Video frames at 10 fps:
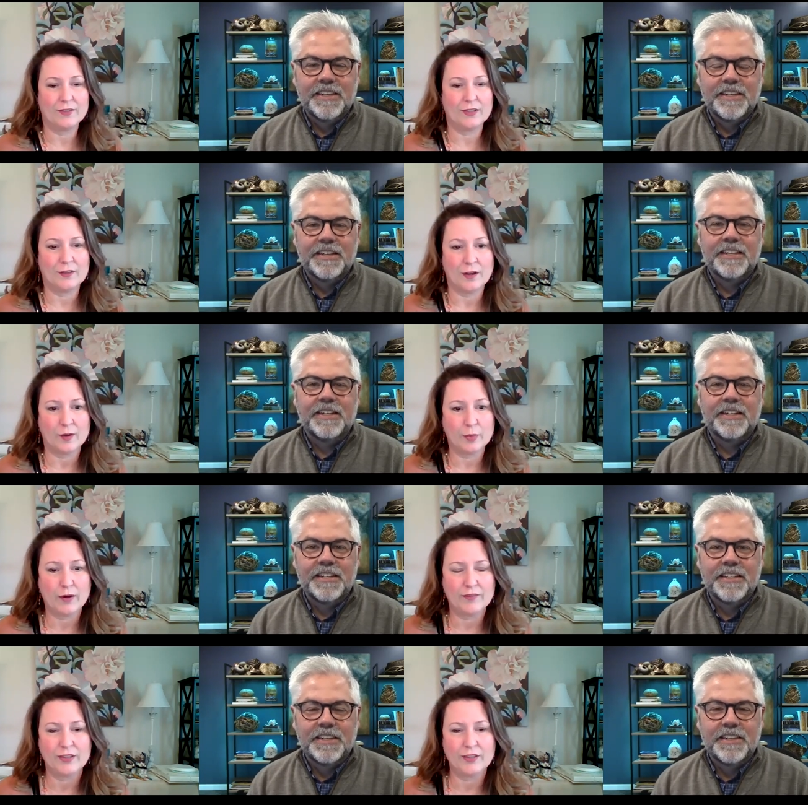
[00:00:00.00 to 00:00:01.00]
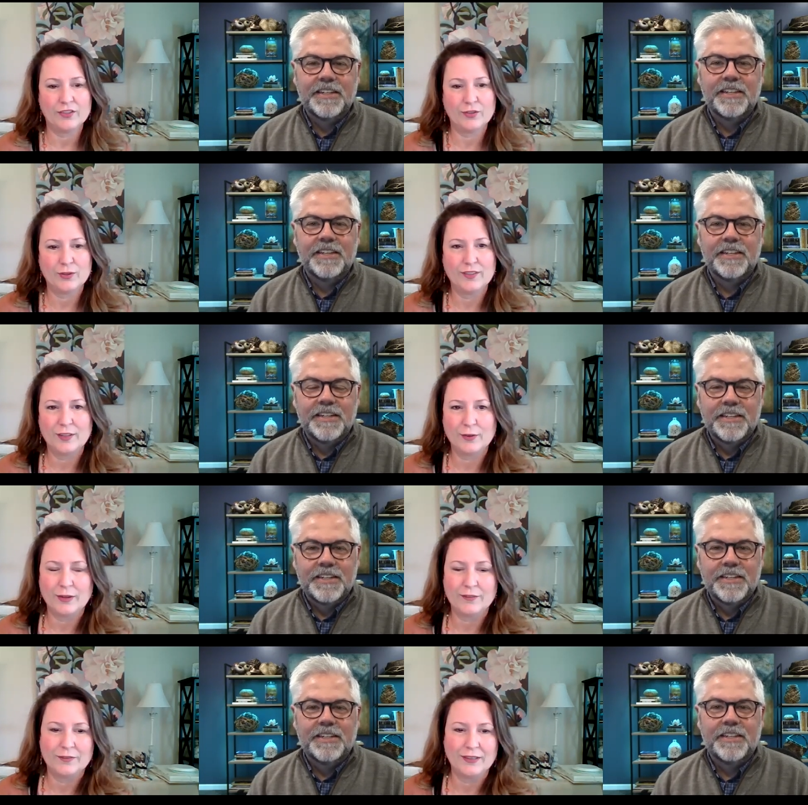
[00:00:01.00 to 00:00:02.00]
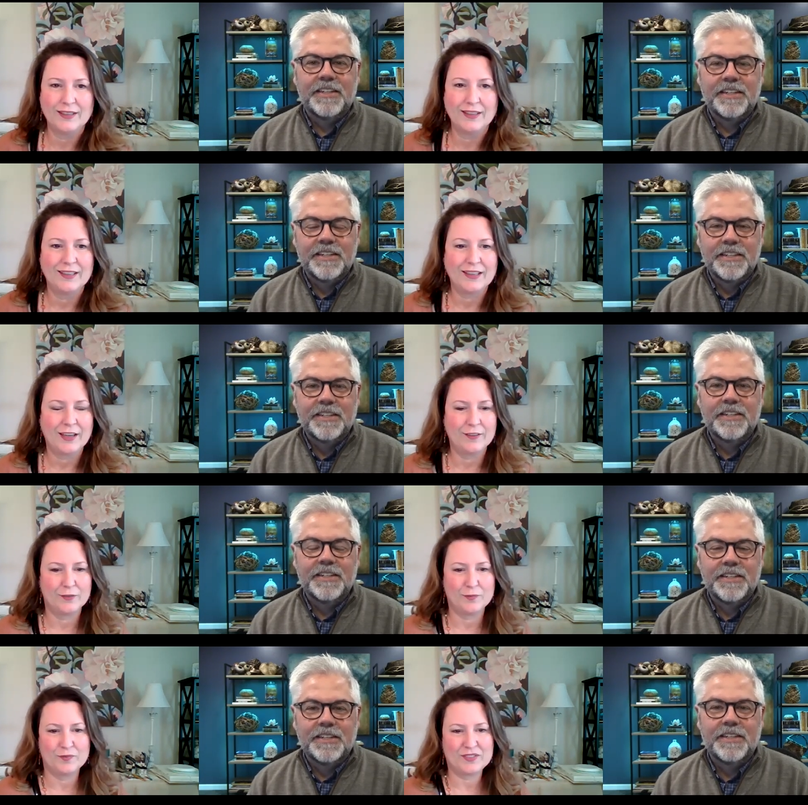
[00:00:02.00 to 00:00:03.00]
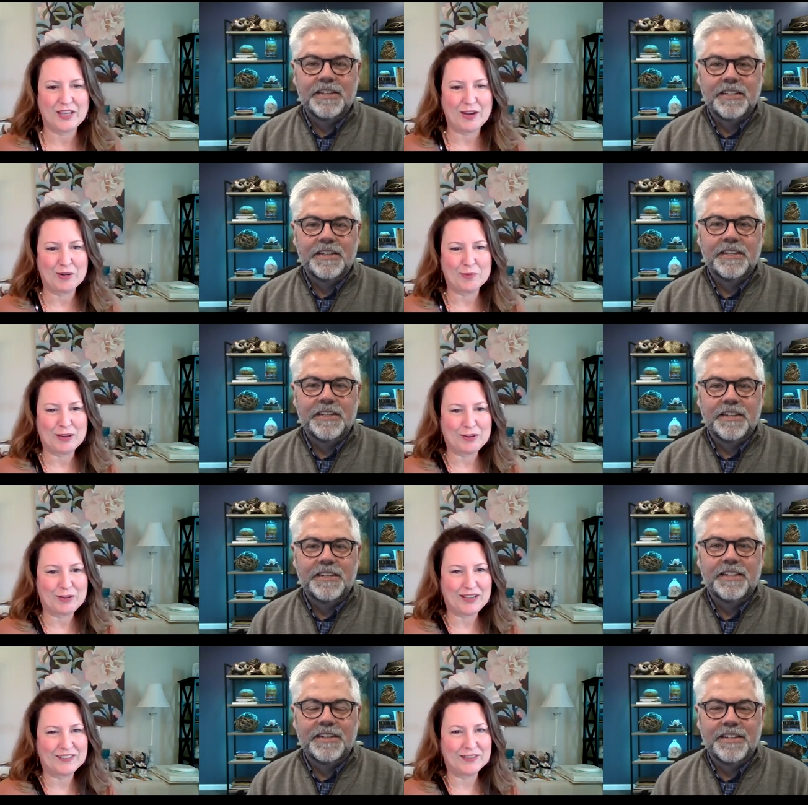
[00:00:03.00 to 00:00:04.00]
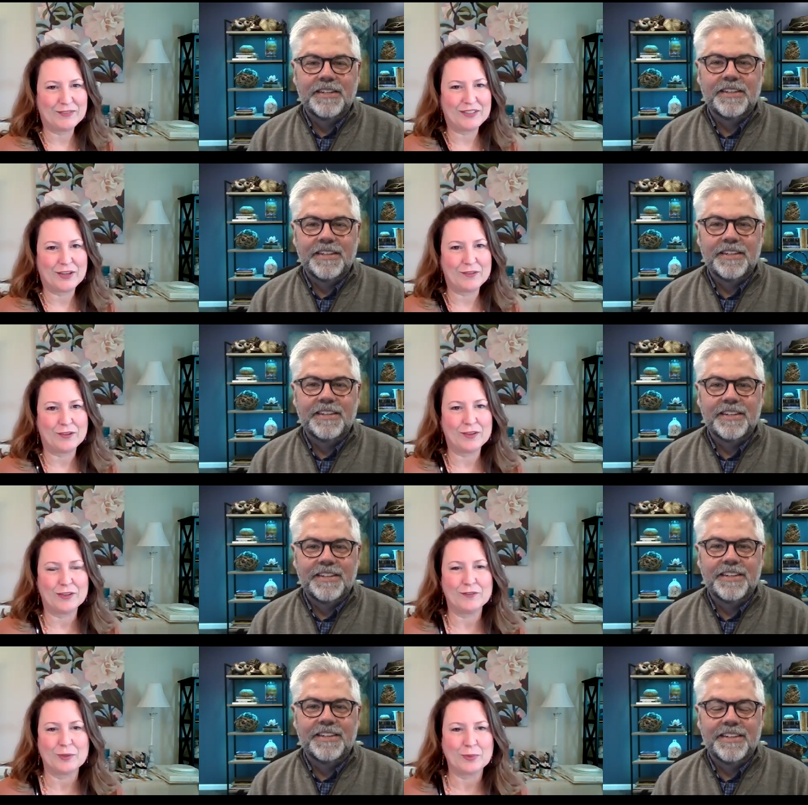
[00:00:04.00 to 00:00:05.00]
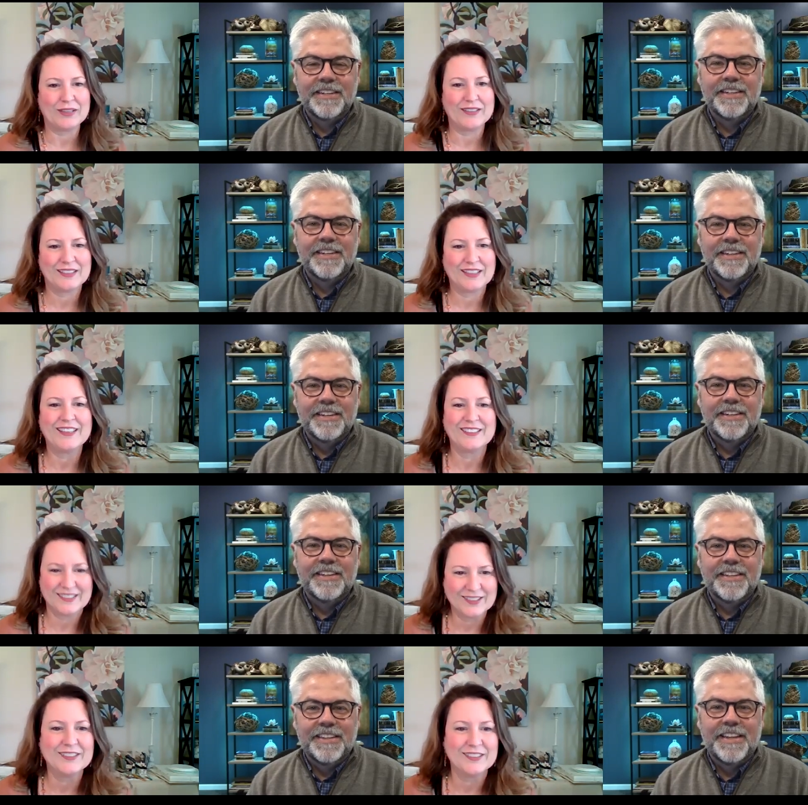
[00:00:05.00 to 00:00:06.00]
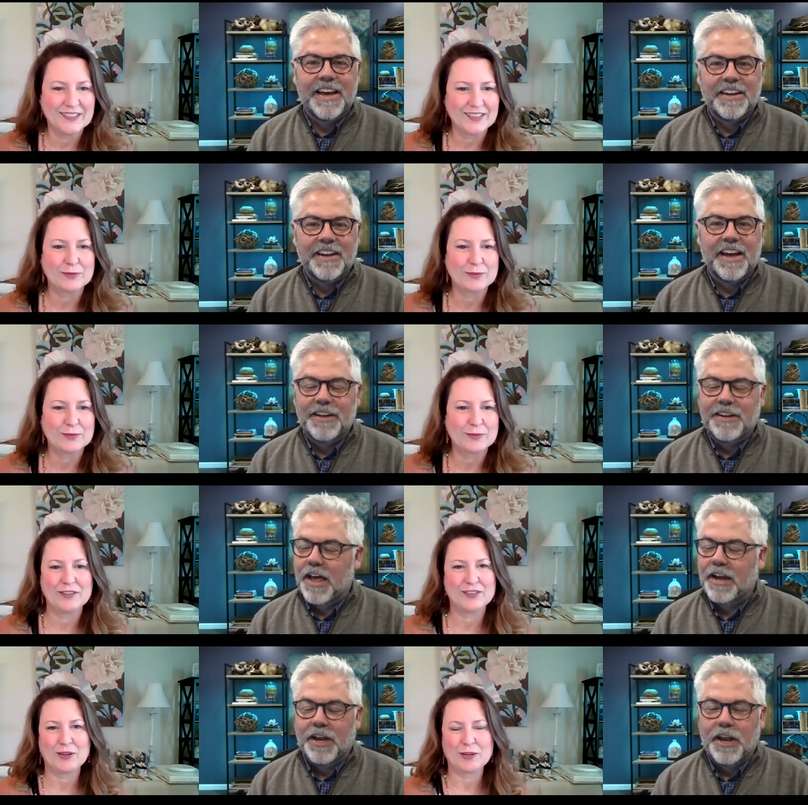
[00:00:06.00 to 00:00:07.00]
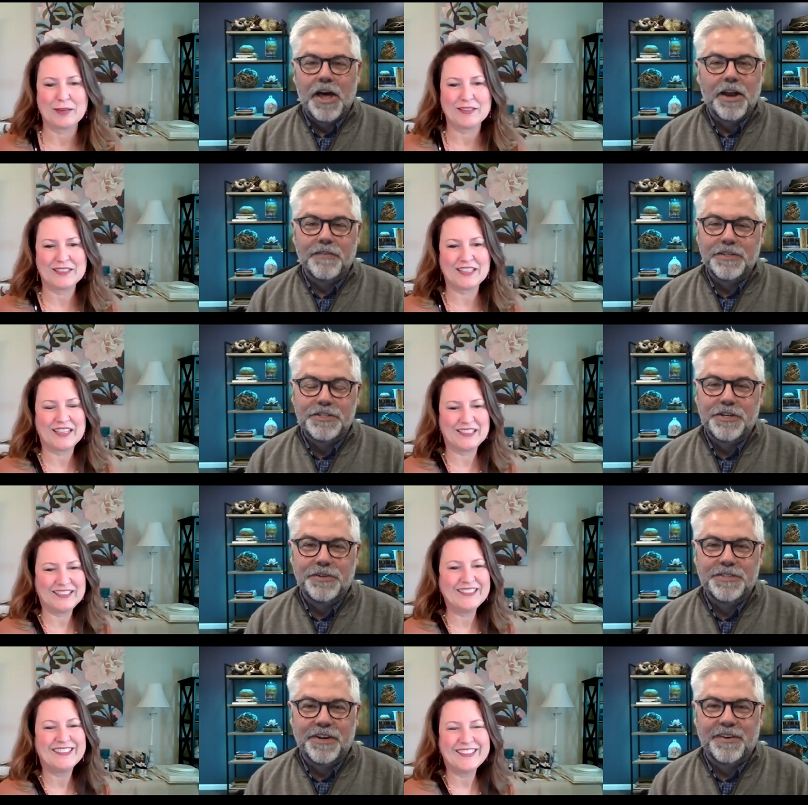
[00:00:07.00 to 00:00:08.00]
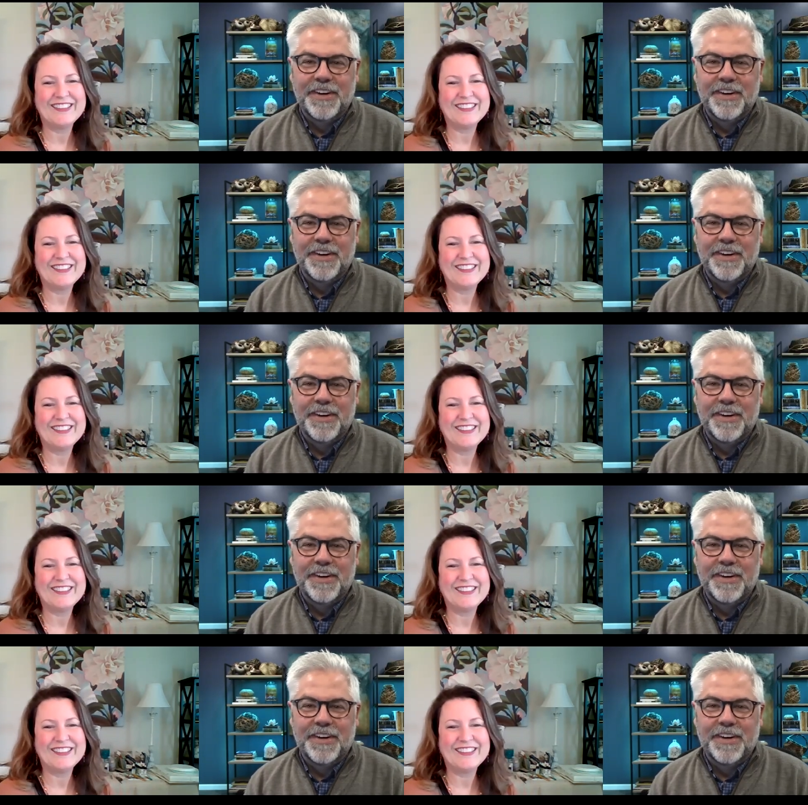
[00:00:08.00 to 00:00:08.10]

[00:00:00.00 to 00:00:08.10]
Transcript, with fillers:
Speaker 1: even in the nonprofit industry. So I've kind of scattered my creativity all over the place,
Speaker 2: that I'd like a lot of us today. do. So